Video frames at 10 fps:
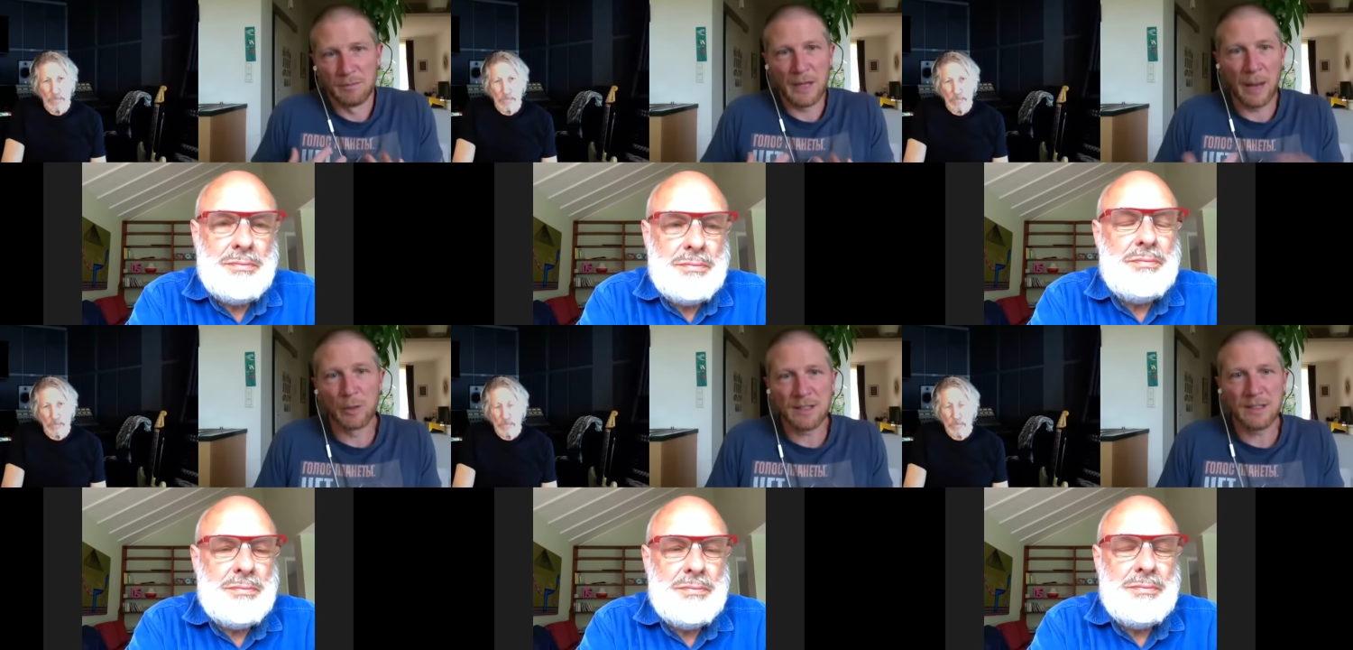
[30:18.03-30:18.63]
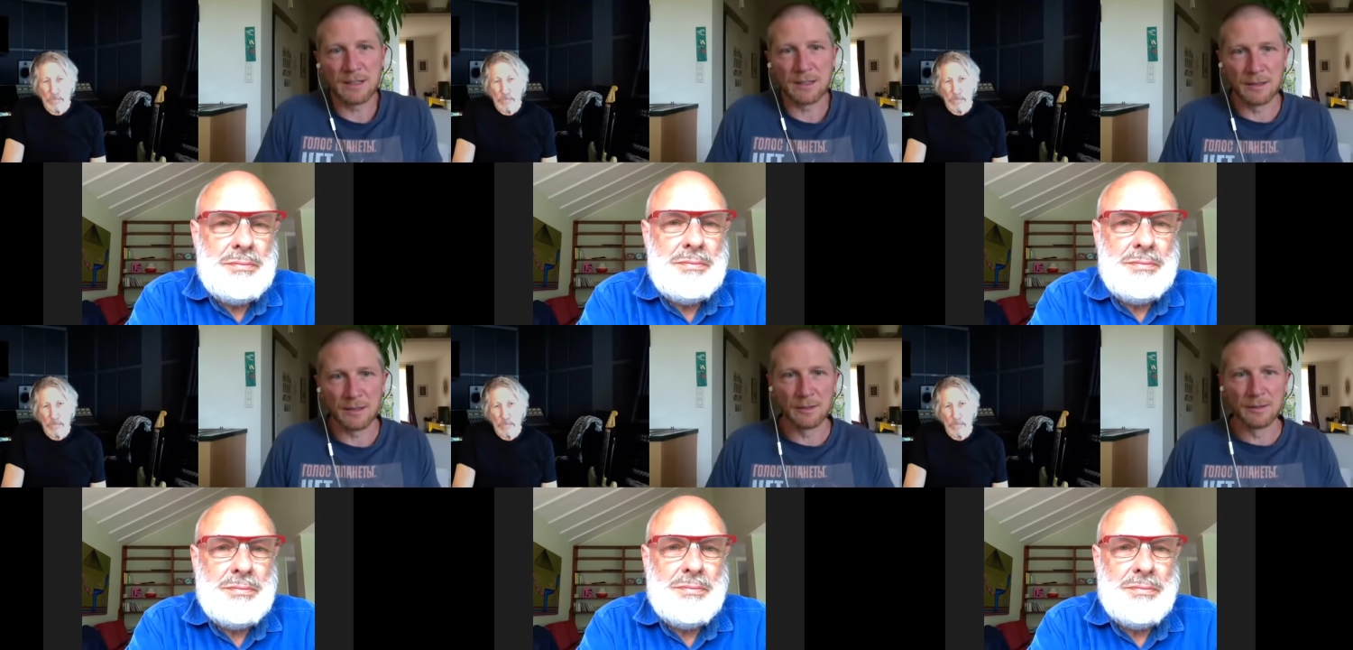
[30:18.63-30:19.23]
Speaker 1: i'm a citizen
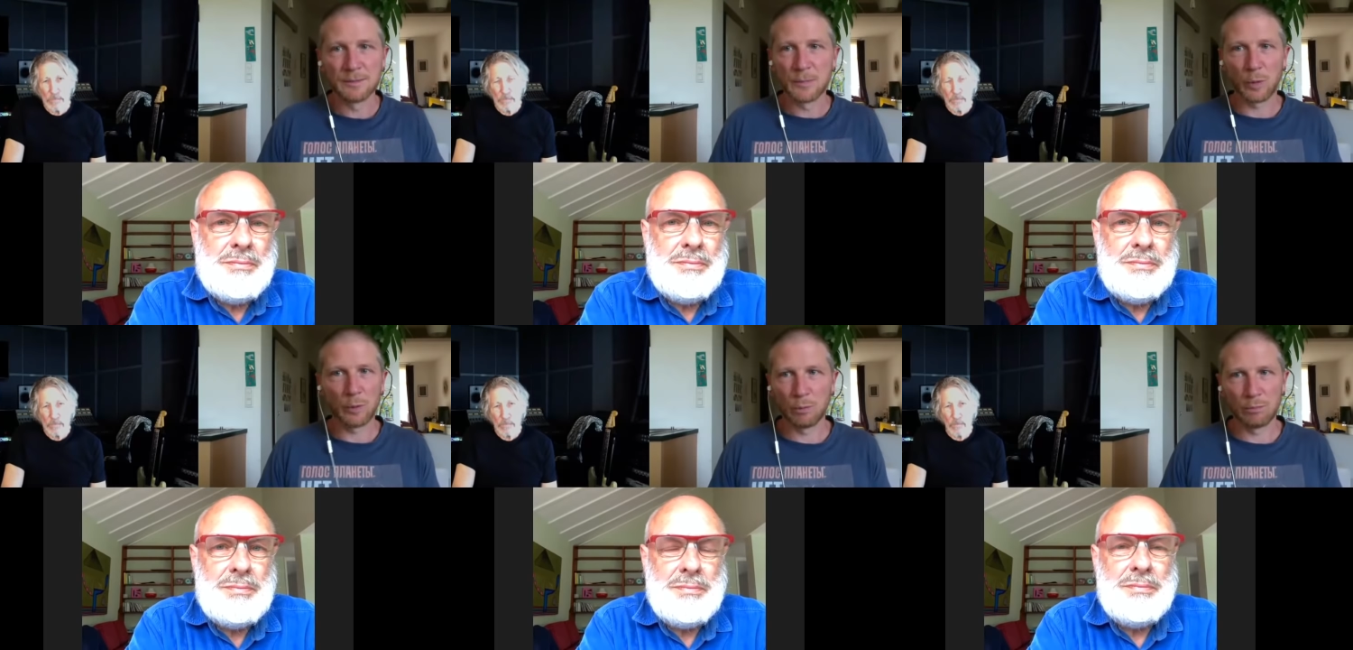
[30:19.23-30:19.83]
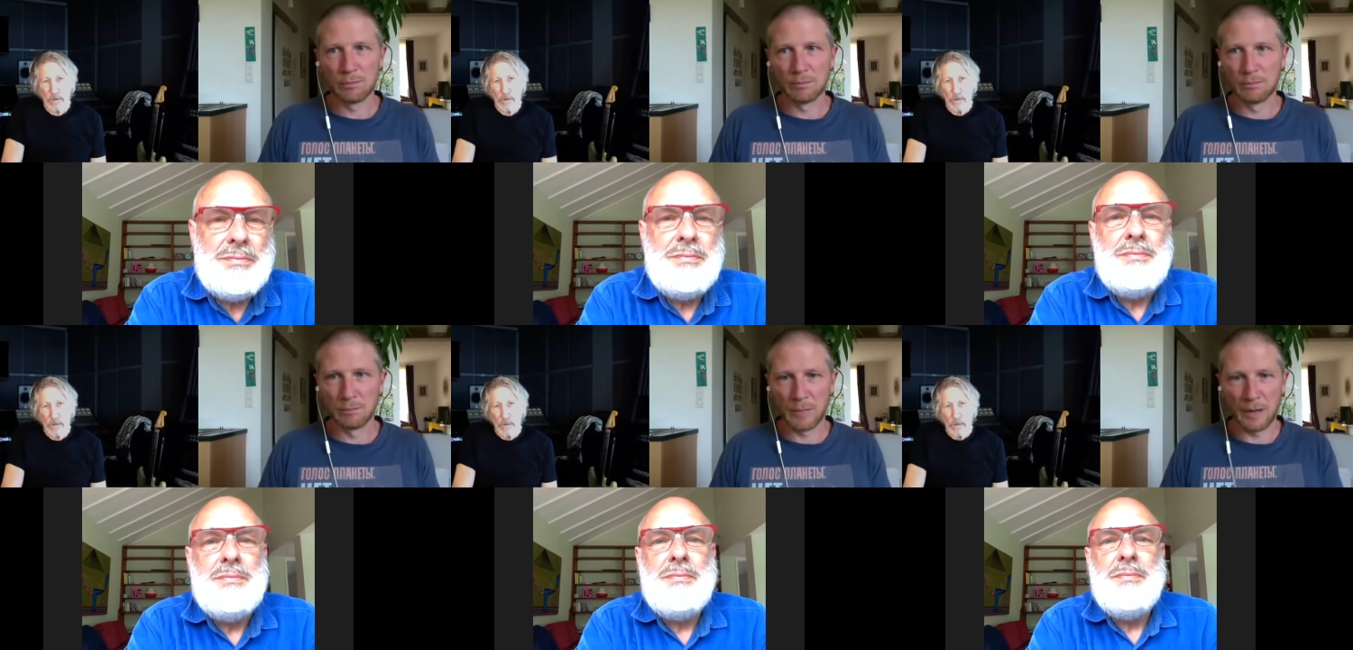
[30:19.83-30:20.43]
you know what,
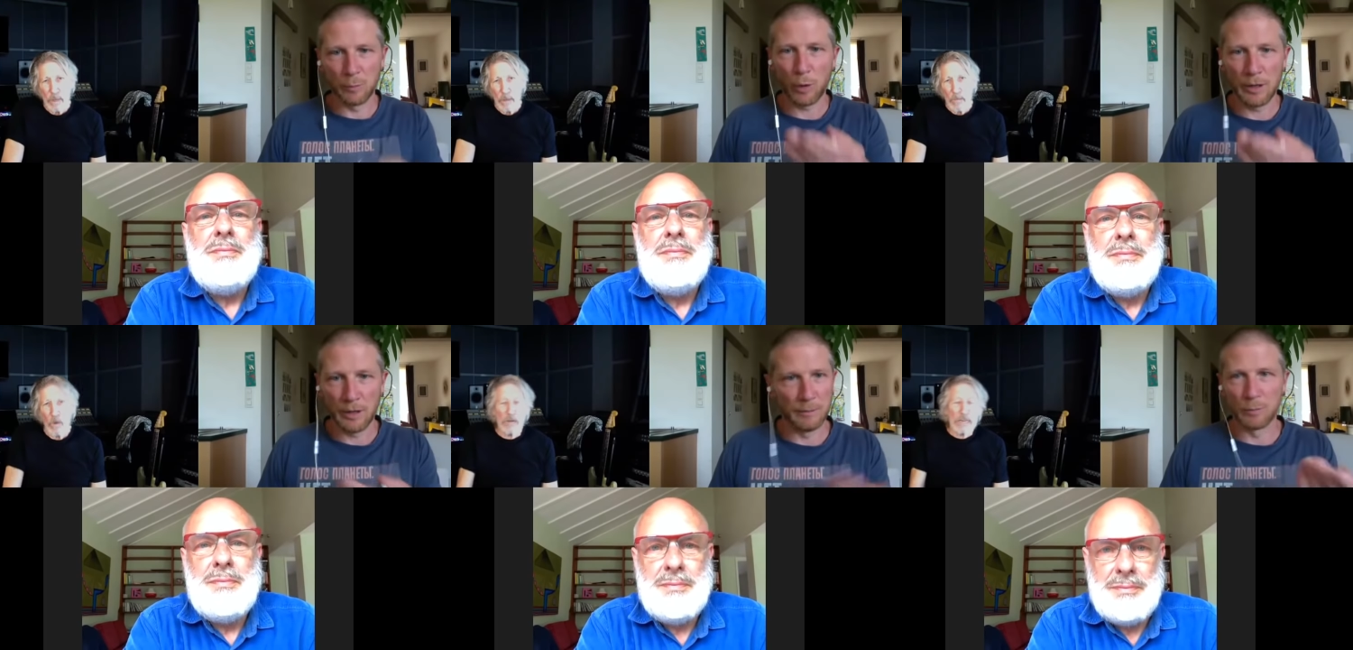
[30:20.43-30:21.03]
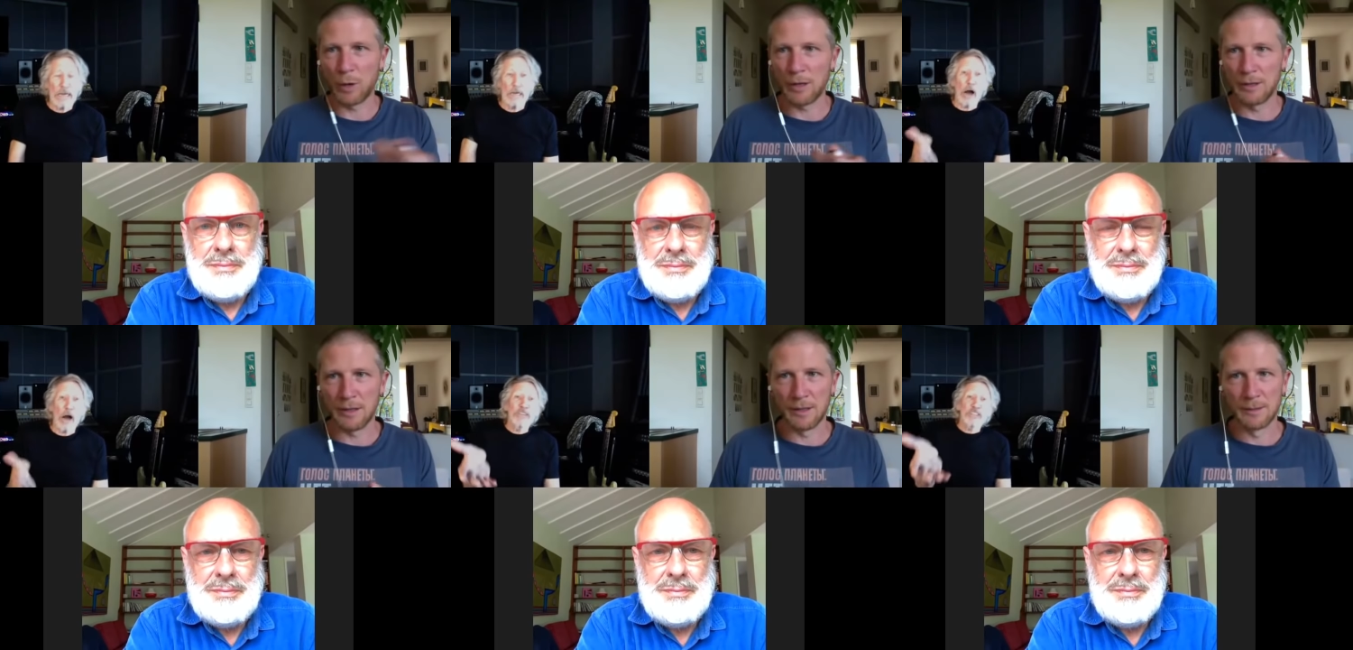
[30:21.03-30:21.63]
I'm bright, well,
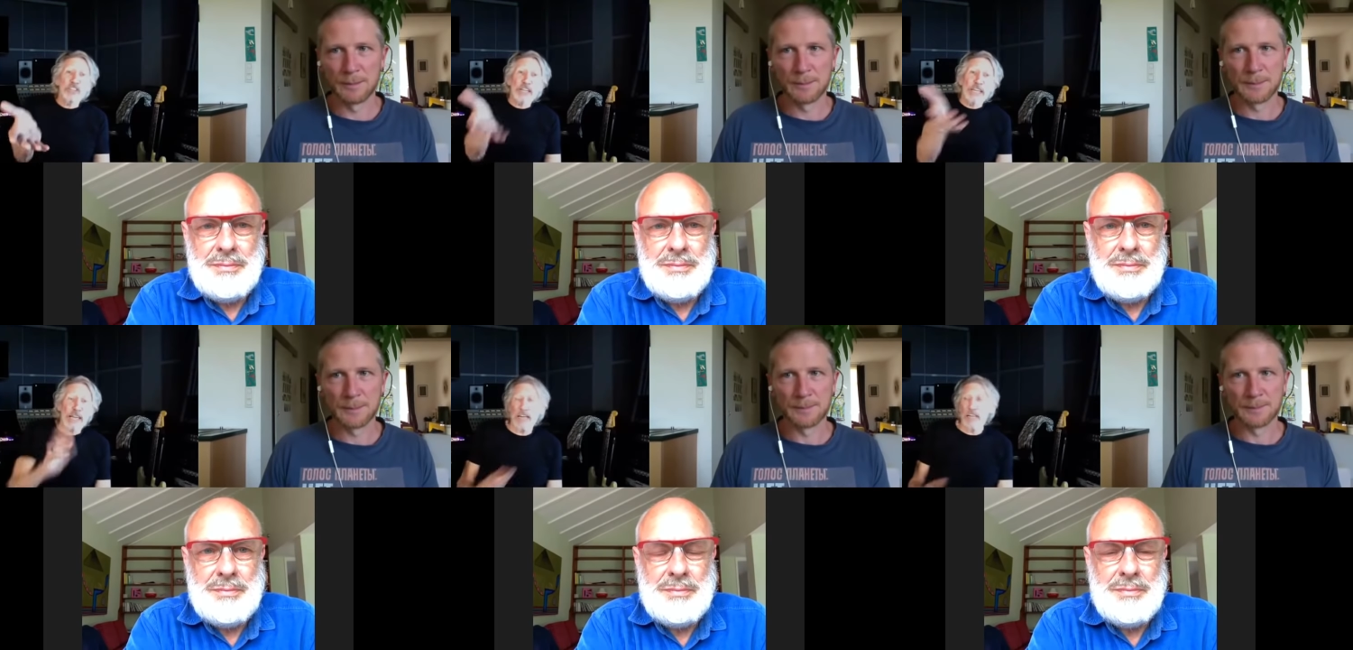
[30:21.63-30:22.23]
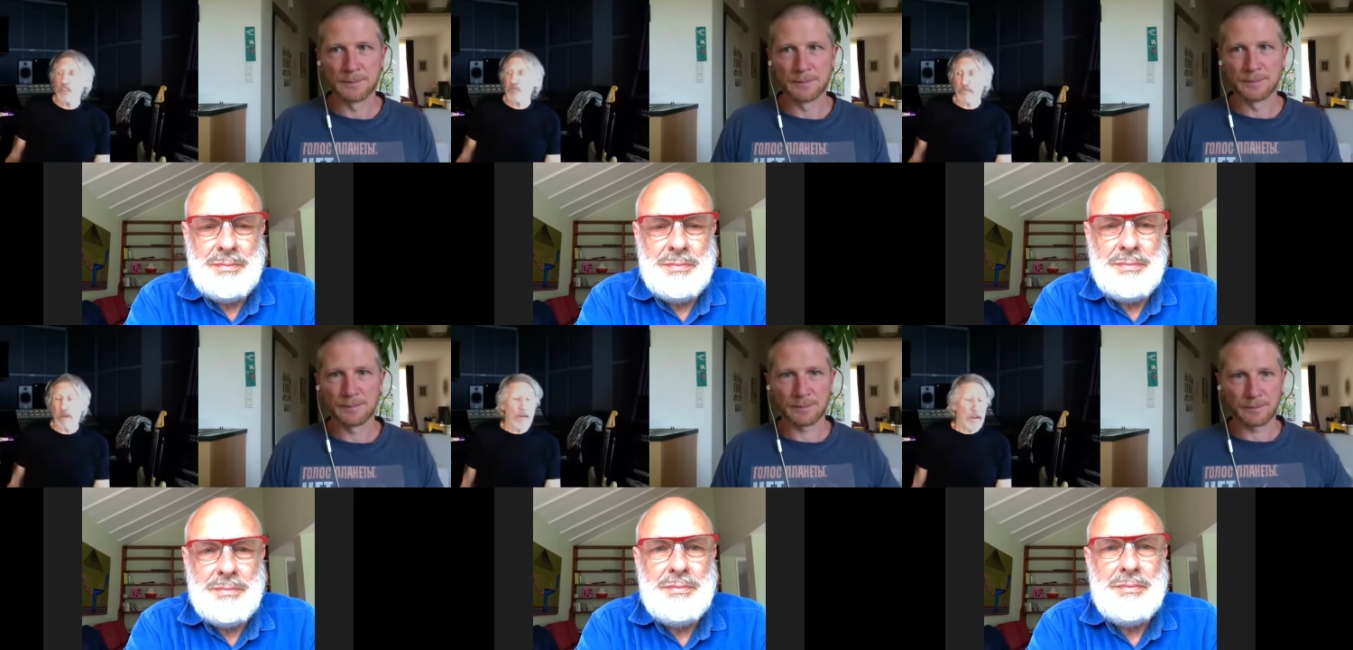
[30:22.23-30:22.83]
Speaker 2: obviously ken is
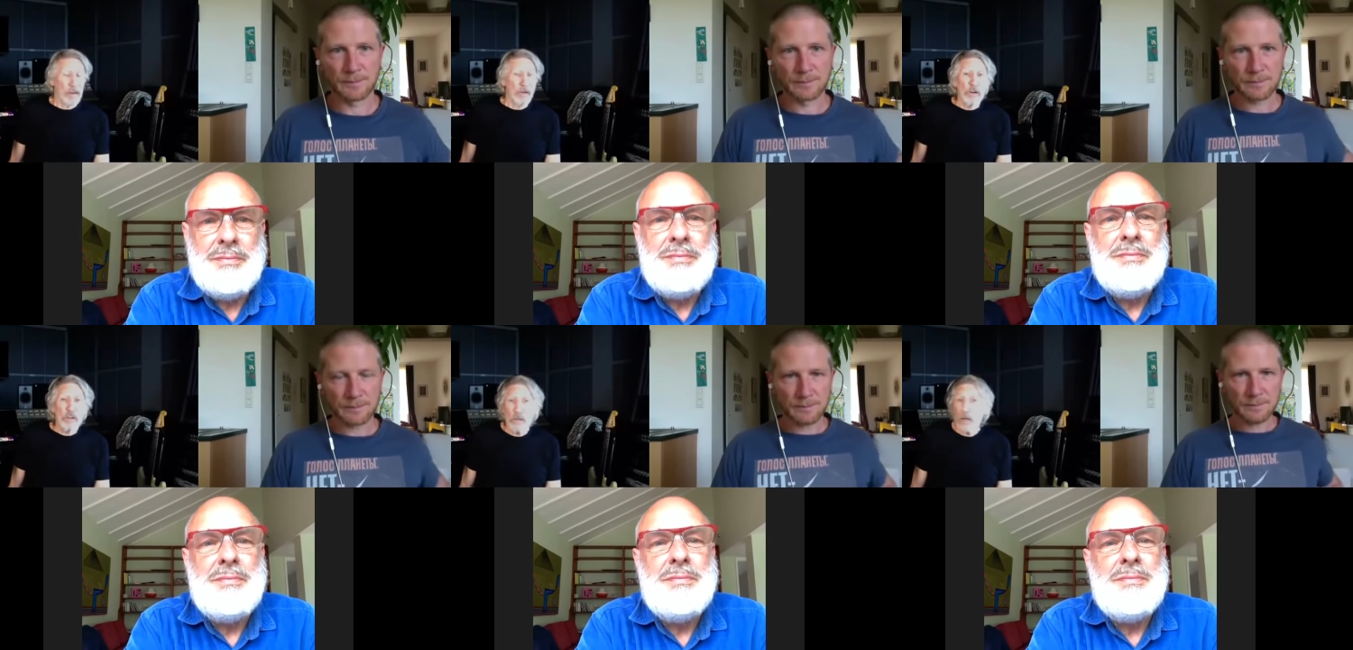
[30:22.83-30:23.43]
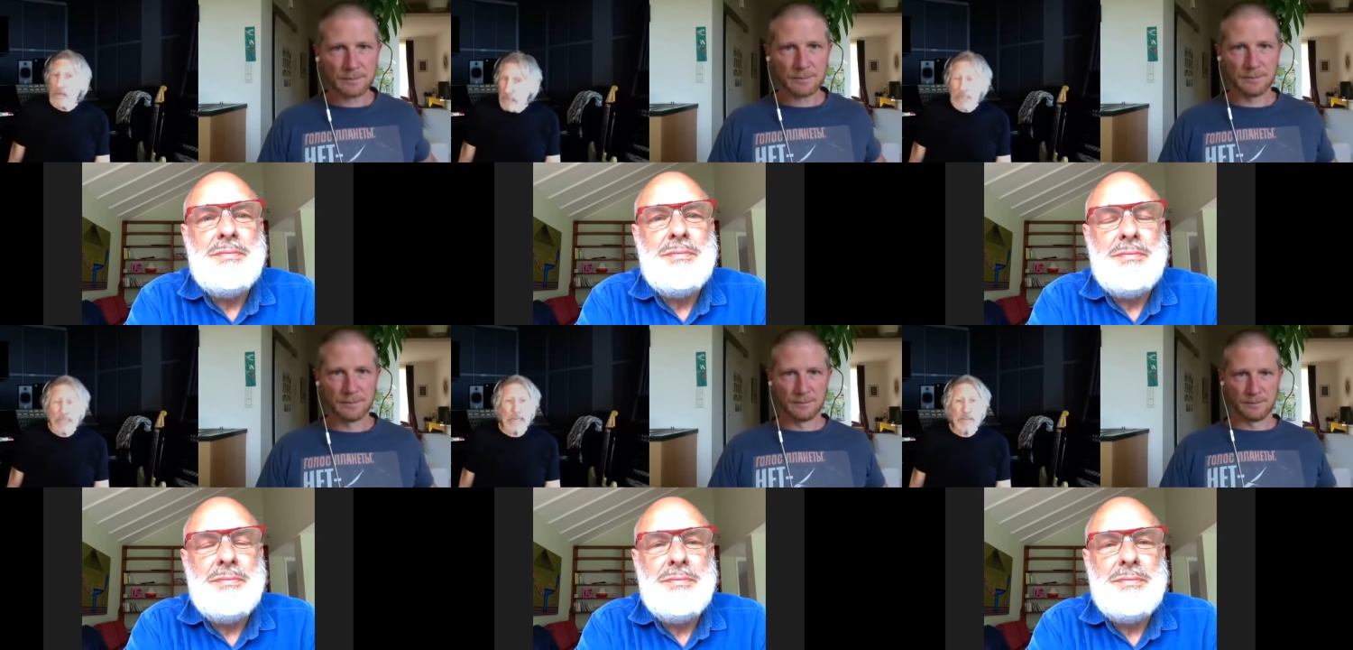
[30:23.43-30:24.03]
you know
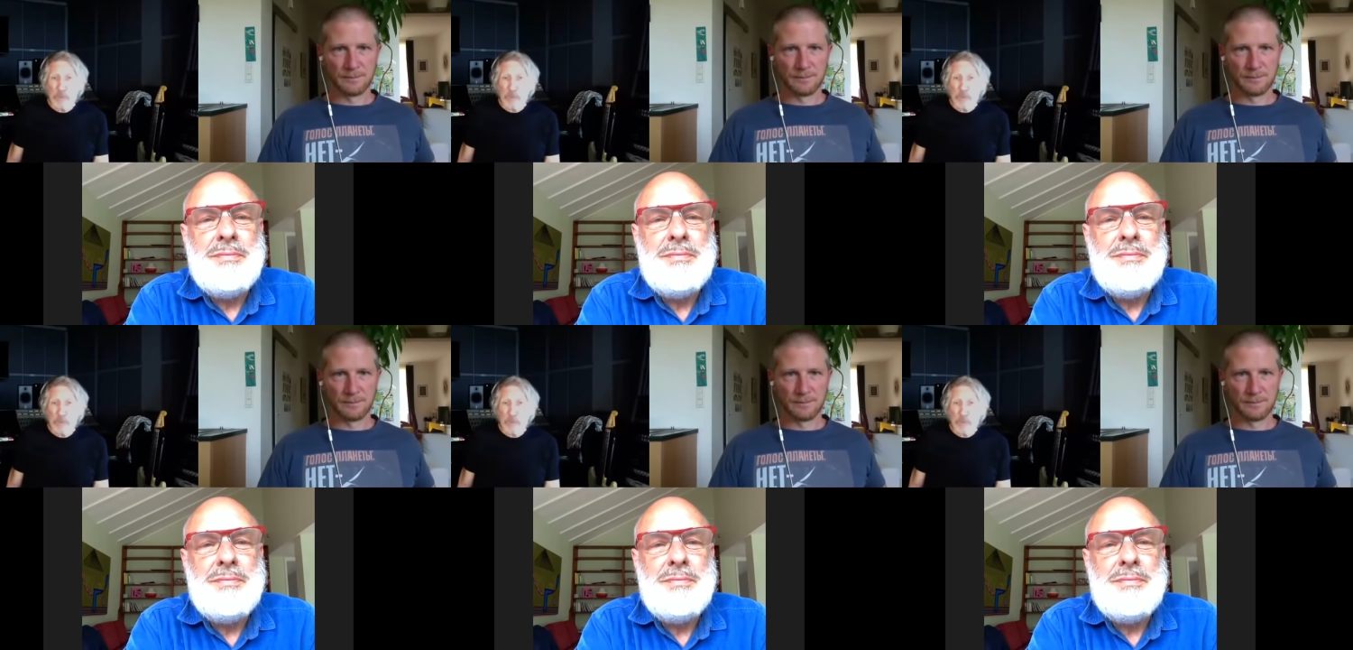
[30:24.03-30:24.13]
ken of